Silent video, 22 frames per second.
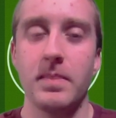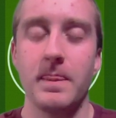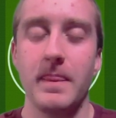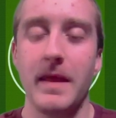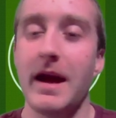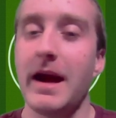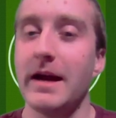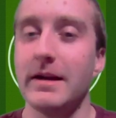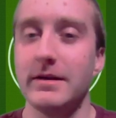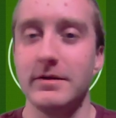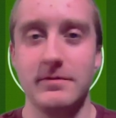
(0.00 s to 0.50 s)

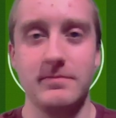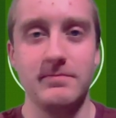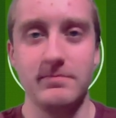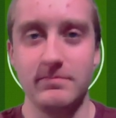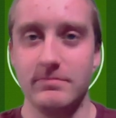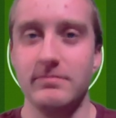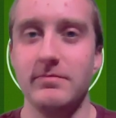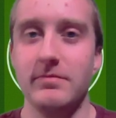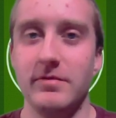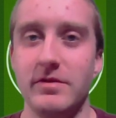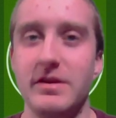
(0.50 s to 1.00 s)
and
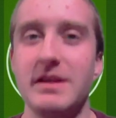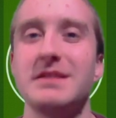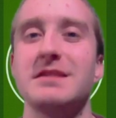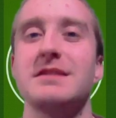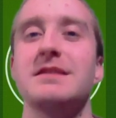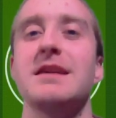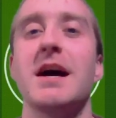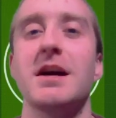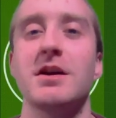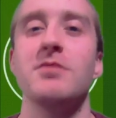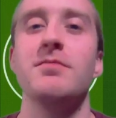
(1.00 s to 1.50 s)
this
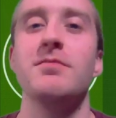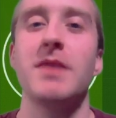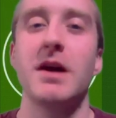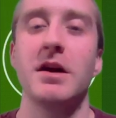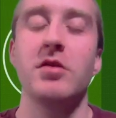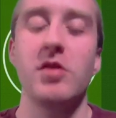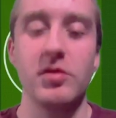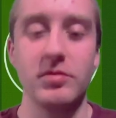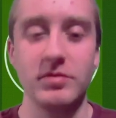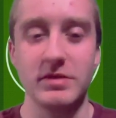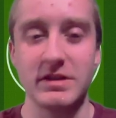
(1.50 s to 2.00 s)

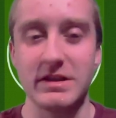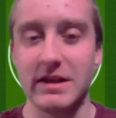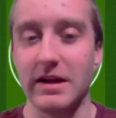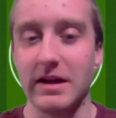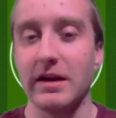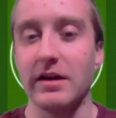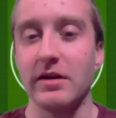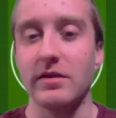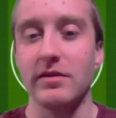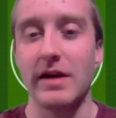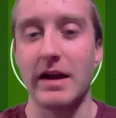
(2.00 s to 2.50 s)
documentary was
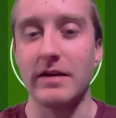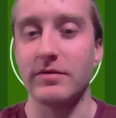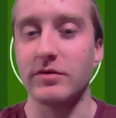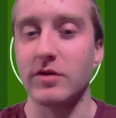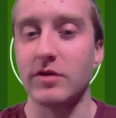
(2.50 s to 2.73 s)
getting a lot of